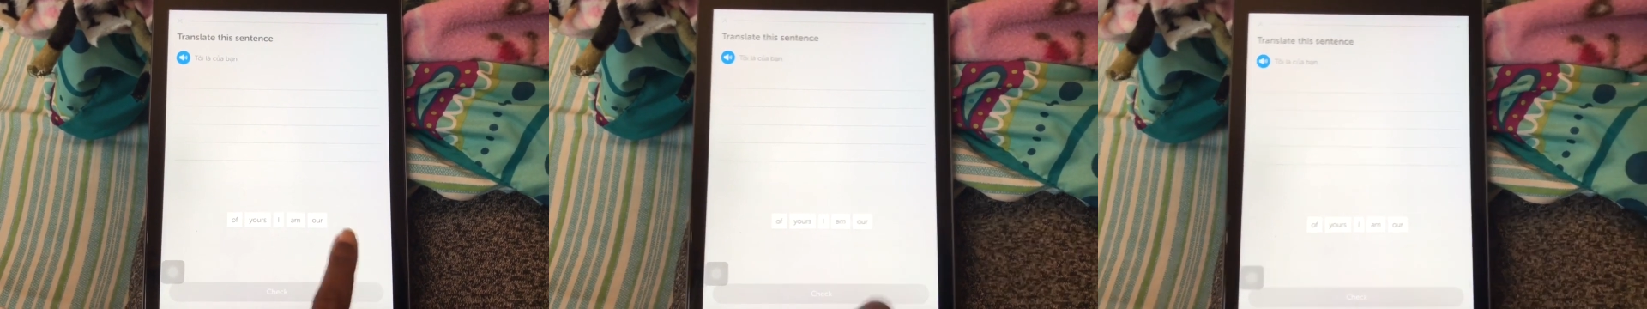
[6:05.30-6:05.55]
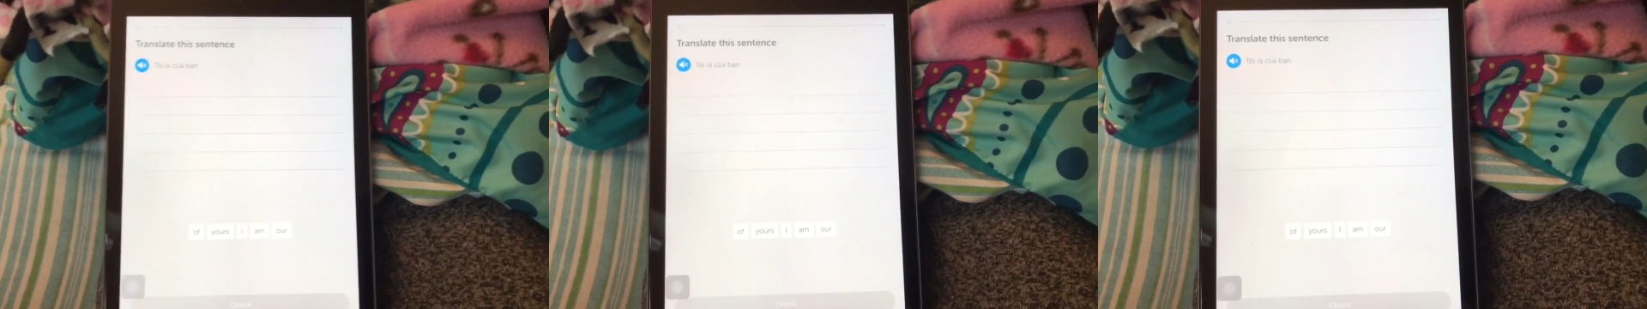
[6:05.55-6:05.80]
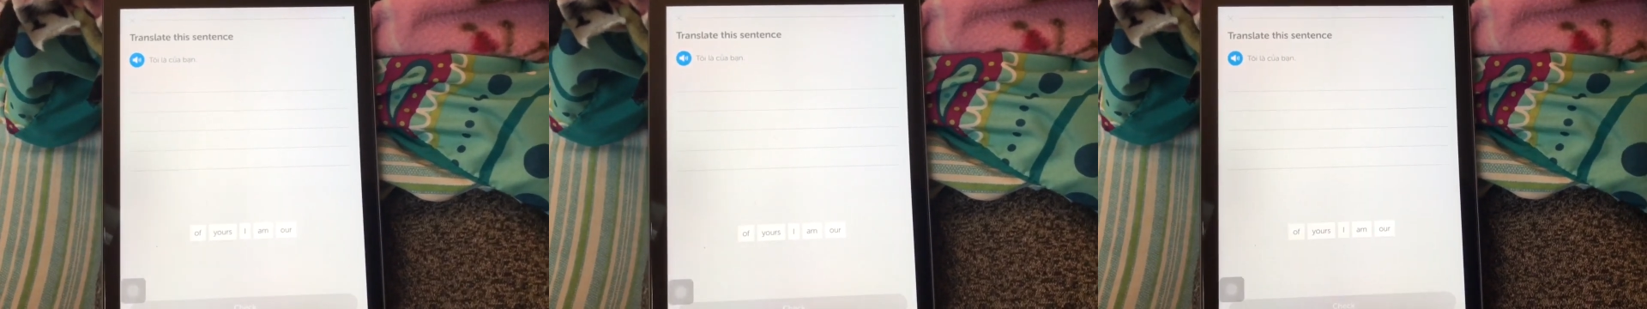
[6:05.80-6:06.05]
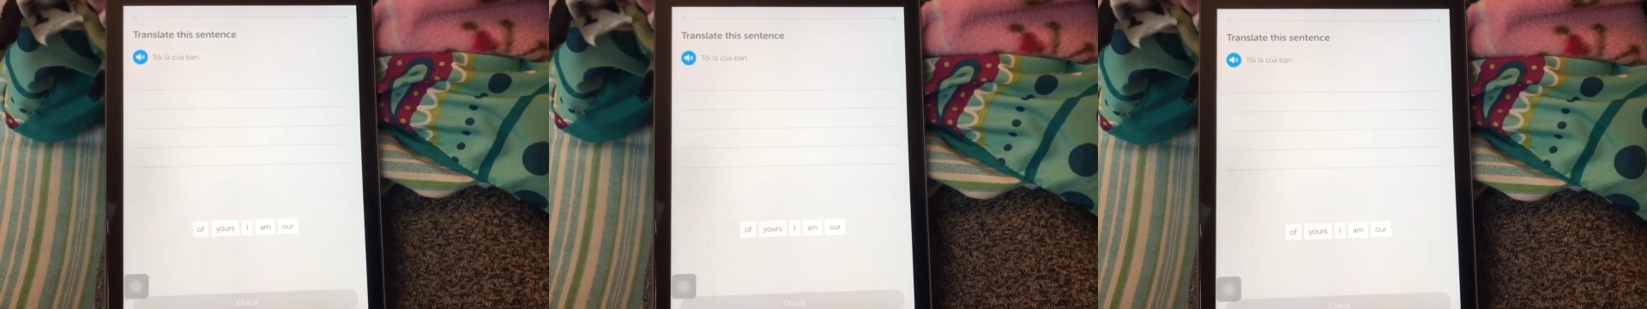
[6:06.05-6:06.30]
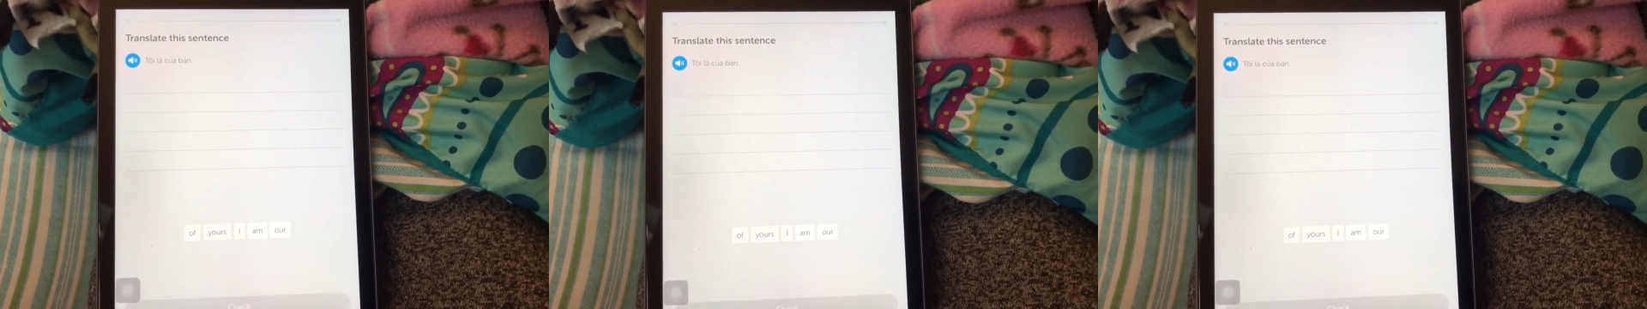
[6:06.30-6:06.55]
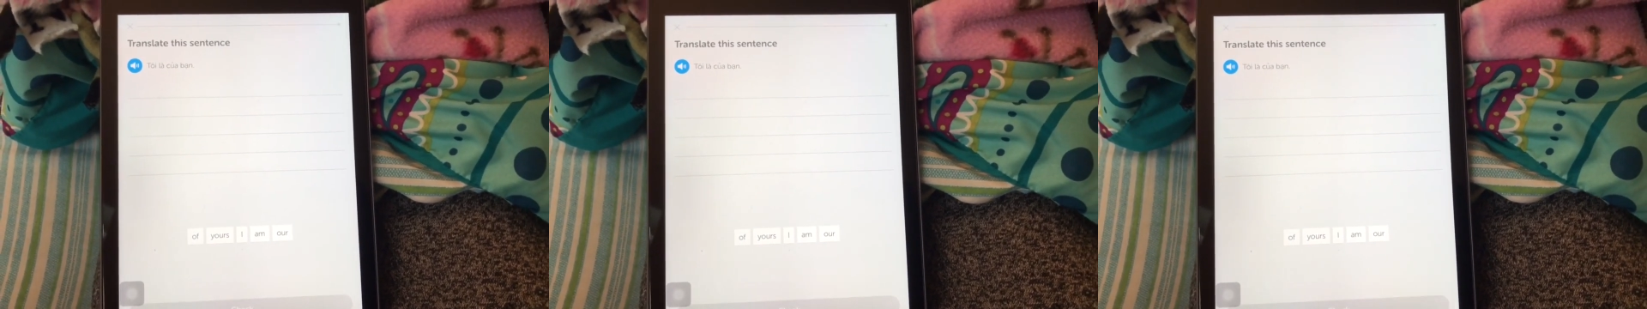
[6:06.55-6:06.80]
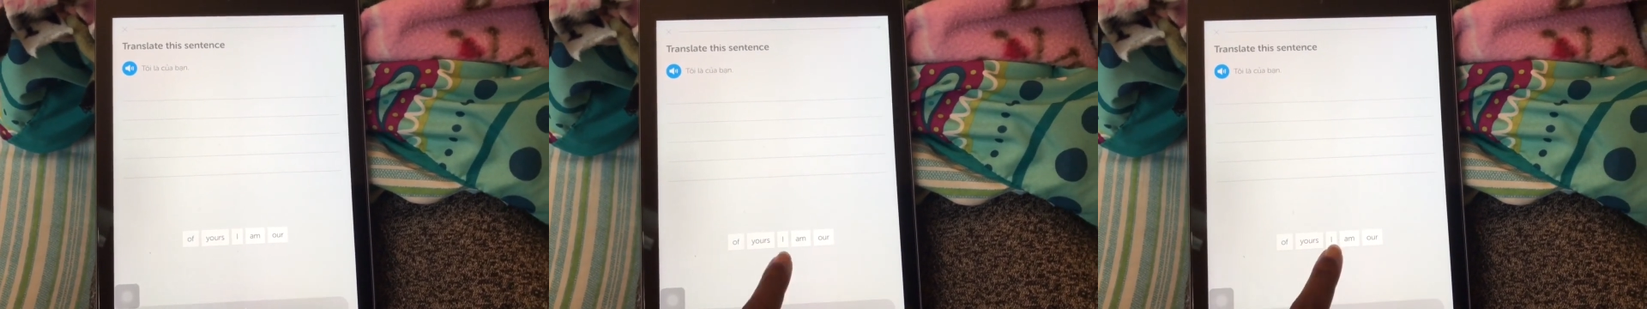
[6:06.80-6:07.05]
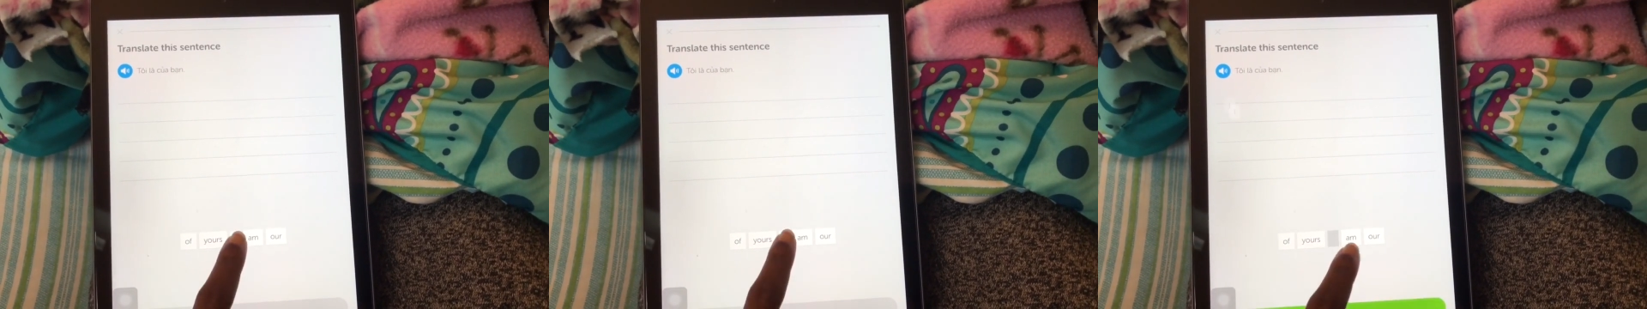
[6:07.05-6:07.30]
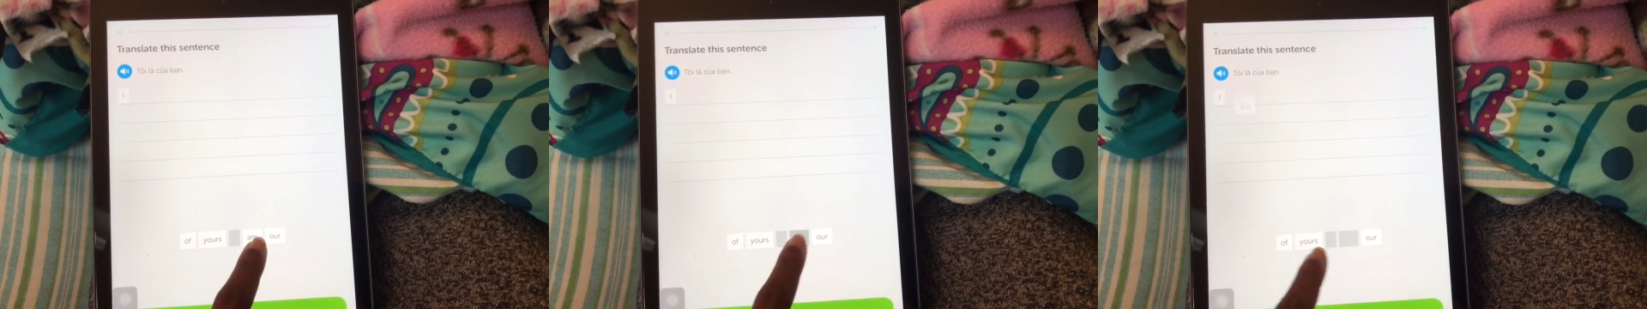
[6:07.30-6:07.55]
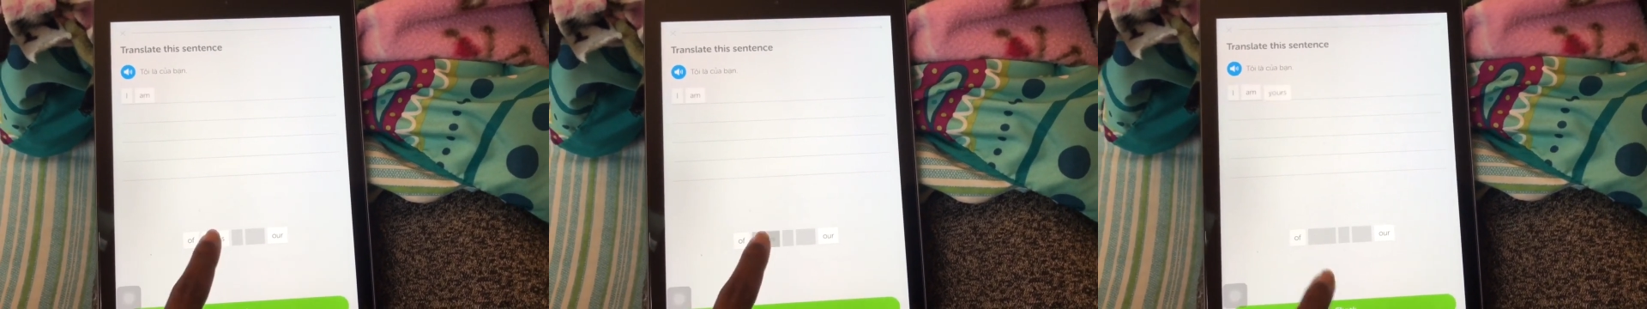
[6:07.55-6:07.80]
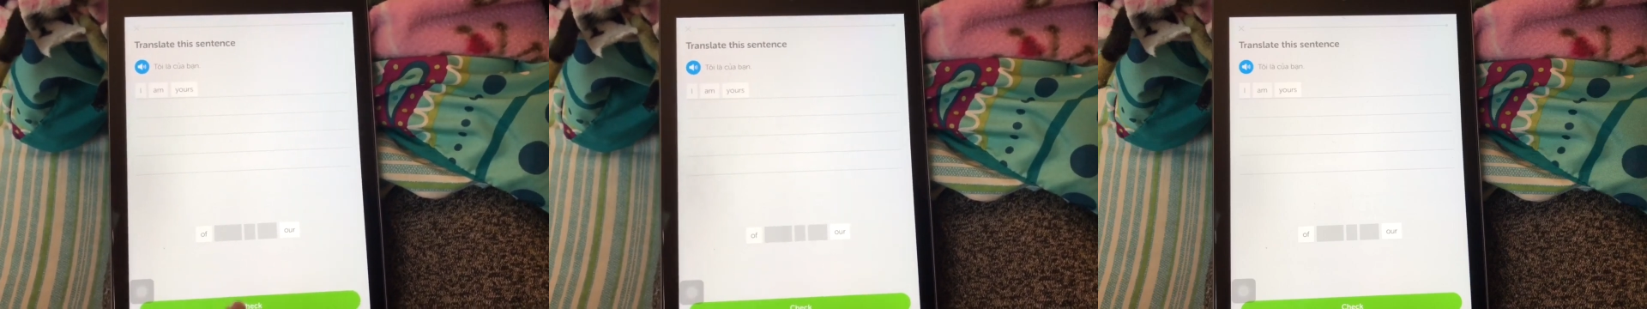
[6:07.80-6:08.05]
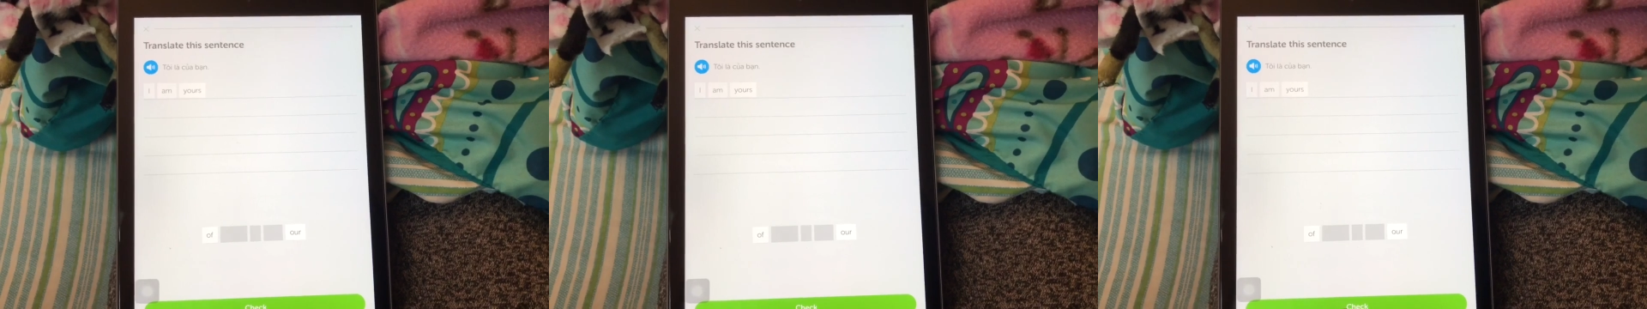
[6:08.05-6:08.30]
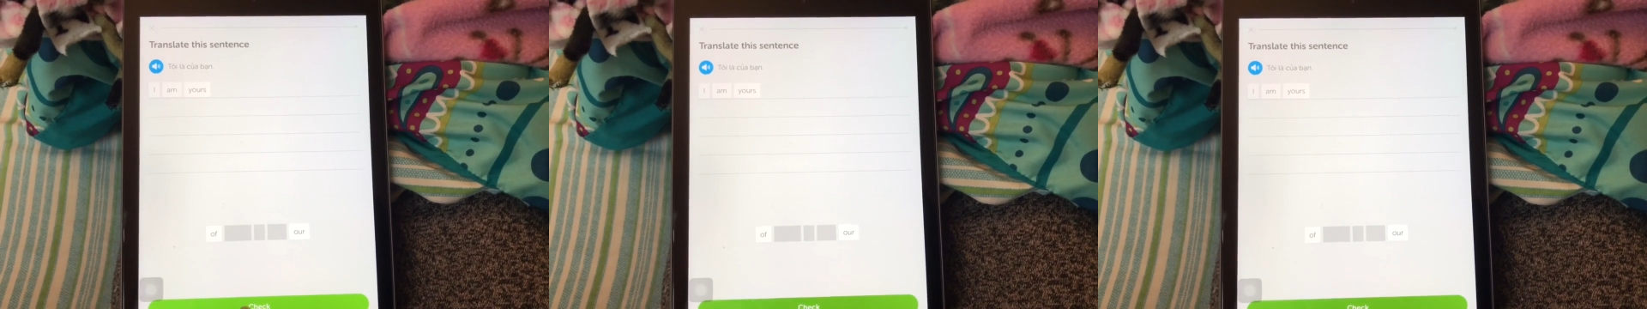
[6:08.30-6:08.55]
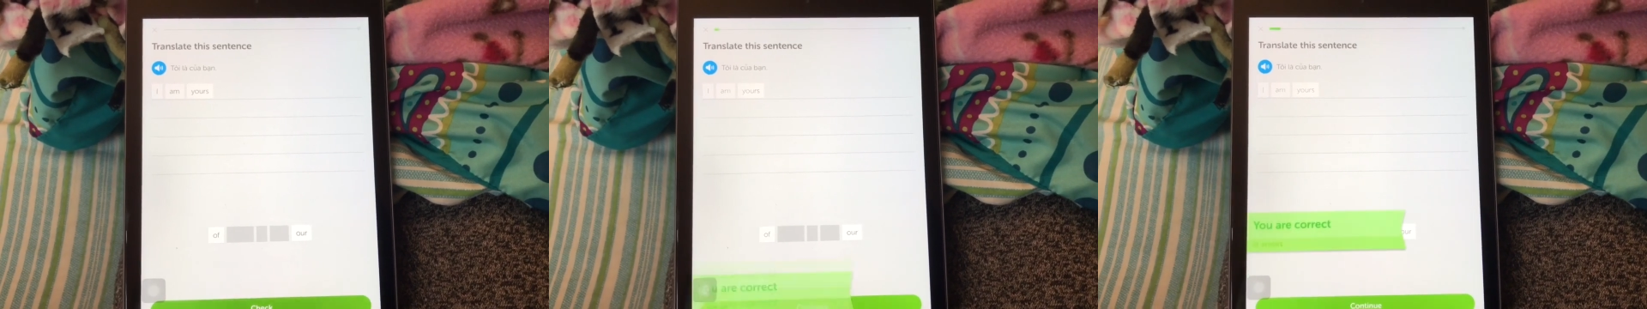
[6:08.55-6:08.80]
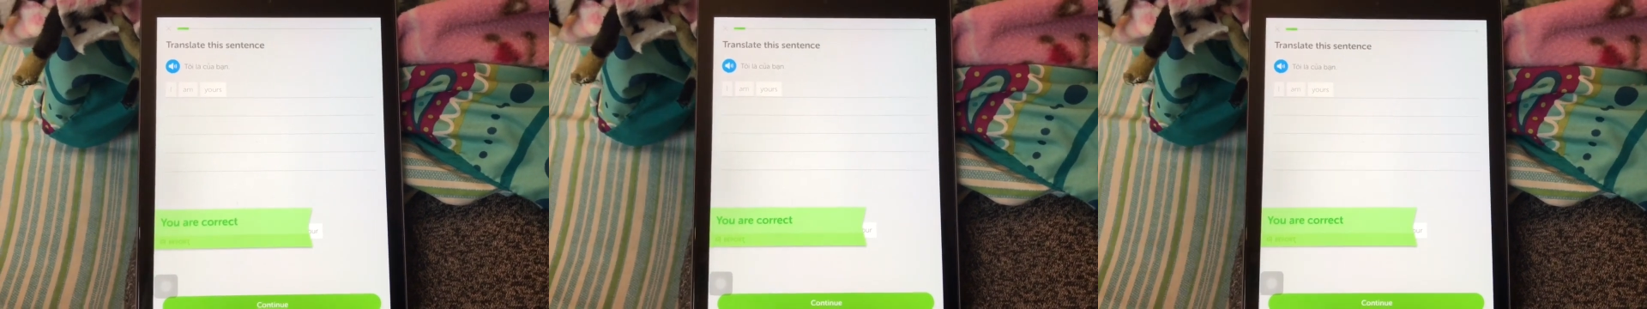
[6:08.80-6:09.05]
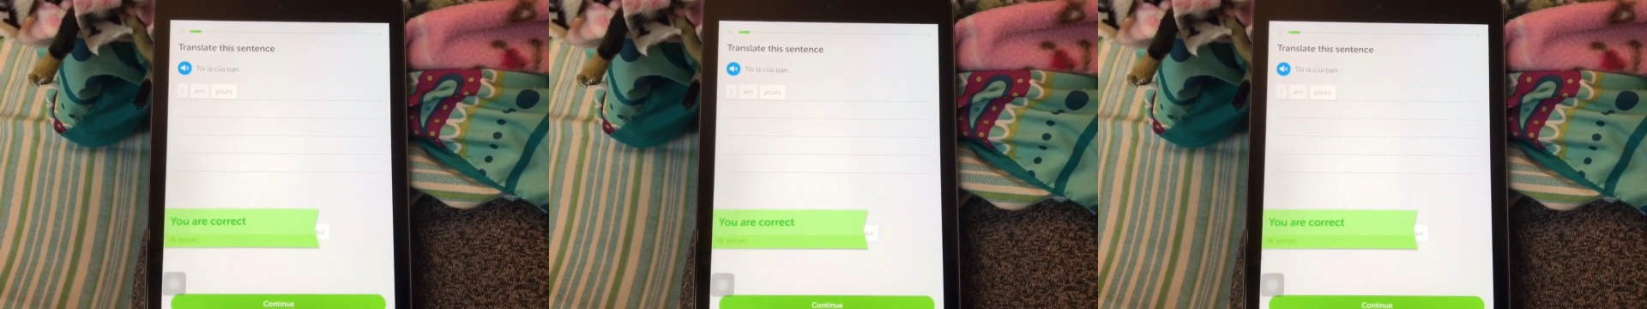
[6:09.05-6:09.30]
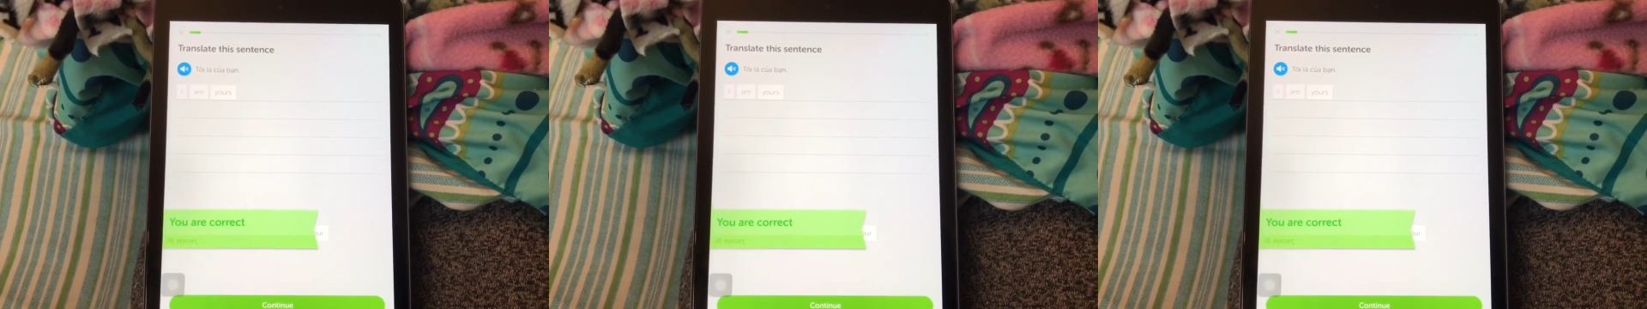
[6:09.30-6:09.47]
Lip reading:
No face is visible, so there are no lips to read.